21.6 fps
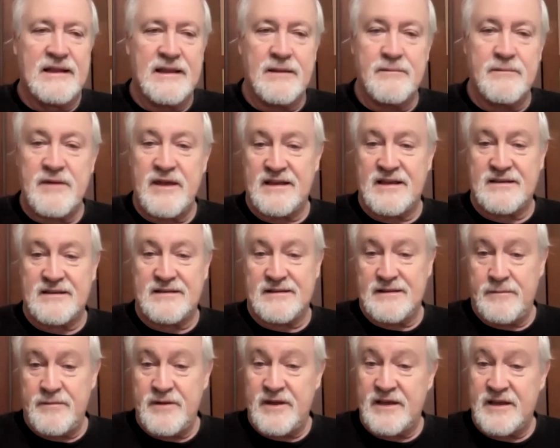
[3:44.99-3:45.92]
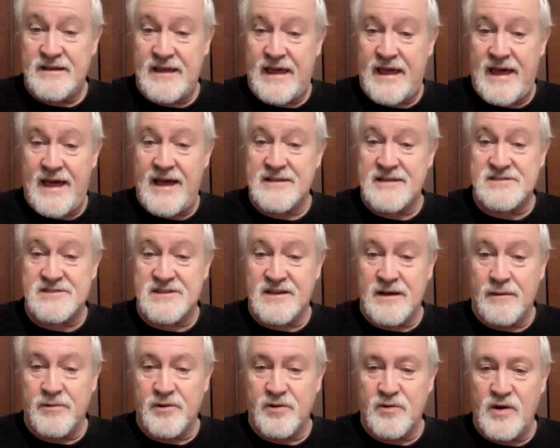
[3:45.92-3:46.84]
let me let me ask a
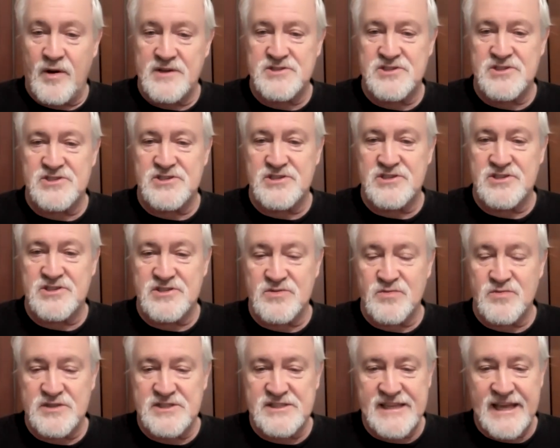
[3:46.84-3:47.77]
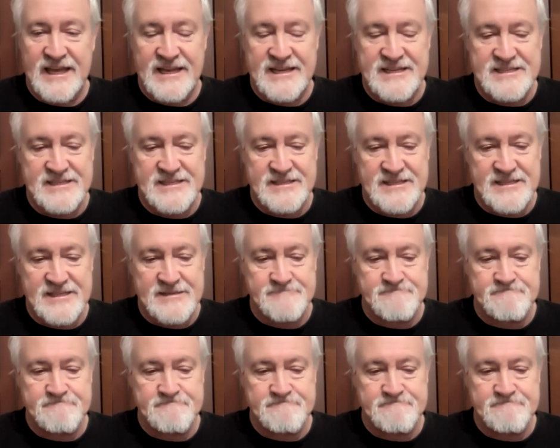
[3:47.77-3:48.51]
couple of questions. She says, What's that? I said,